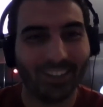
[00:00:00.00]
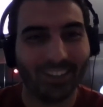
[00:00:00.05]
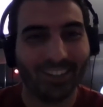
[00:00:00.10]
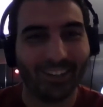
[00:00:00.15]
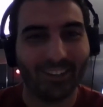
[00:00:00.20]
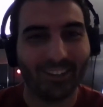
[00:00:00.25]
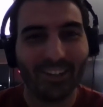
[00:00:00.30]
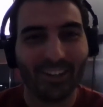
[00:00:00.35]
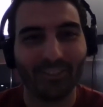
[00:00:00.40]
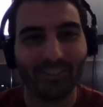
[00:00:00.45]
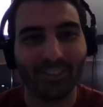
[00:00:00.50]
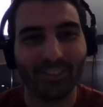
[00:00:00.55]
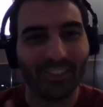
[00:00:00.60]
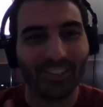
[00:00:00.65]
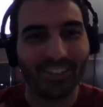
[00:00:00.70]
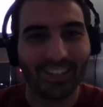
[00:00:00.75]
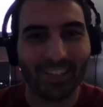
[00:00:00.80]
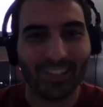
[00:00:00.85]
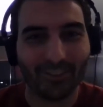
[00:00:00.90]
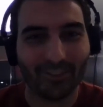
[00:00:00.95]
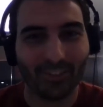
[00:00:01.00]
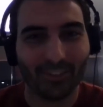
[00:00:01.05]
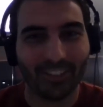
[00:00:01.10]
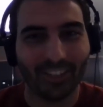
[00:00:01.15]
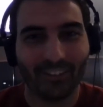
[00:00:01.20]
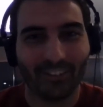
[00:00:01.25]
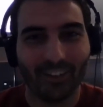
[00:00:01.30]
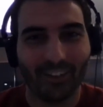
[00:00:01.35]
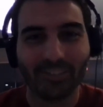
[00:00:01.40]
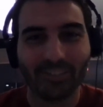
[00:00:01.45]
funding. You've just raised a huge
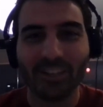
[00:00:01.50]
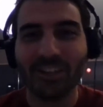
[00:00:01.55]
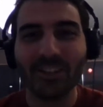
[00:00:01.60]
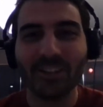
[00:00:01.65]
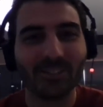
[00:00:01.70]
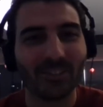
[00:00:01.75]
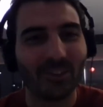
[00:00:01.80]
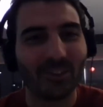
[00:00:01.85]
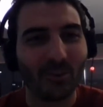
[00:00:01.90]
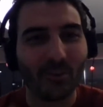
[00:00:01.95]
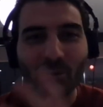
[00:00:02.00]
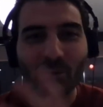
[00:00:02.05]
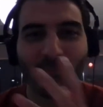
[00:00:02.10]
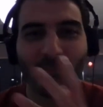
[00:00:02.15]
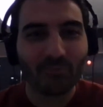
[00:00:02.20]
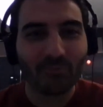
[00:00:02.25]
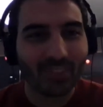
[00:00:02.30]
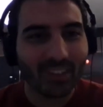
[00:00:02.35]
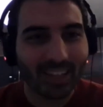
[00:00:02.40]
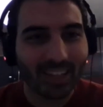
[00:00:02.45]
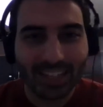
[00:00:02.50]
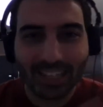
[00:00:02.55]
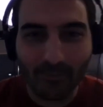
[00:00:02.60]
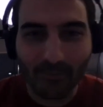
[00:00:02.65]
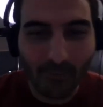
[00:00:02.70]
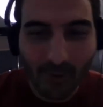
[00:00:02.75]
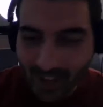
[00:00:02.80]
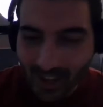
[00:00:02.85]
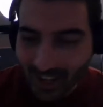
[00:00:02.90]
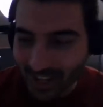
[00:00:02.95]
funding round. So yeah,
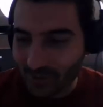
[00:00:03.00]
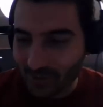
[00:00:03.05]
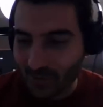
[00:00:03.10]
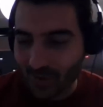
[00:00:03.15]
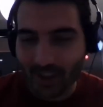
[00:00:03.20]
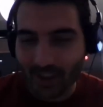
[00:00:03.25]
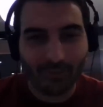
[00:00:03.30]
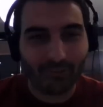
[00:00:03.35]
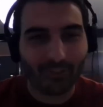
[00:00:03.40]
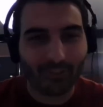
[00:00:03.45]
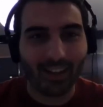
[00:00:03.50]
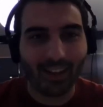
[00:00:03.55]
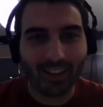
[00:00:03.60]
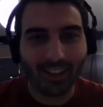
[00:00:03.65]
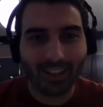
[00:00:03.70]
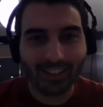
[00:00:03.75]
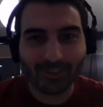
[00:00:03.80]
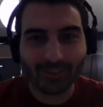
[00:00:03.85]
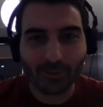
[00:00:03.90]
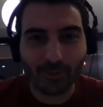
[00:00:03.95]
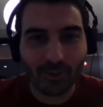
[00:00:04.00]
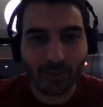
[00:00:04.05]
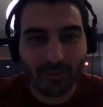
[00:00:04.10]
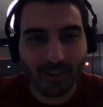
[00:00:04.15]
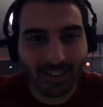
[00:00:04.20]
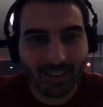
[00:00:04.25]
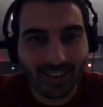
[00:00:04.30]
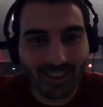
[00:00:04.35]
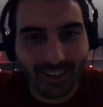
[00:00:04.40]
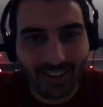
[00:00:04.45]
what is Wayflyer? Let's talk
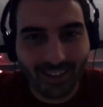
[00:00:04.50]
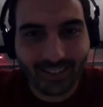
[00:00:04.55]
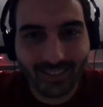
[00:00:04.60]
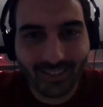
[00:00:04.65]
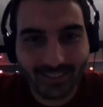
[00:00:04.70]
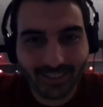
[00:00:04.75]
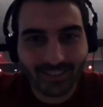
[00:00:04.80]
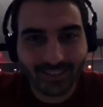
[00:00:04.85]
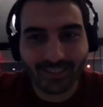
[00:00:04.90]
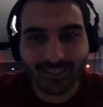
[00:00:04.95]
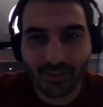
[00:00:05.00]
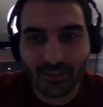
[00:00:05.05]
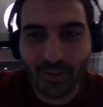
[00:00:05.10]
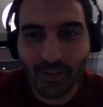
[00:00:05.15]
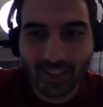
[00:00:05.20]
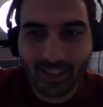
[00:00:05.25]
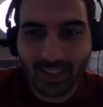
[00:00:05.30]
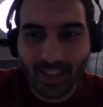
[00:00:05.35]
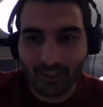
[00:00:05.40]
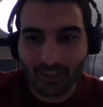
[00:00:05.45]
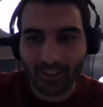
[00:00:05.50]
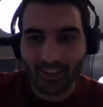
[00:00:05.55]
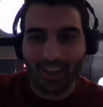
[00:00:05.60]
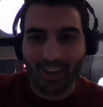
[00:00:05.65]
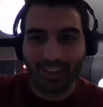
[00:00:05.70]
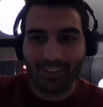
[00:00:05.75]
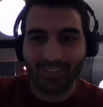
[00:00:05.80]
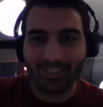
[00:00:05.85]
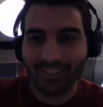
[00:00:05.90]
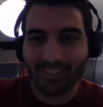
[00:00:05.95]
about that you've hit the nail on the
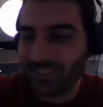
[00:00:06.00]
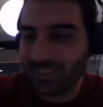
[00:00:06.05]
head.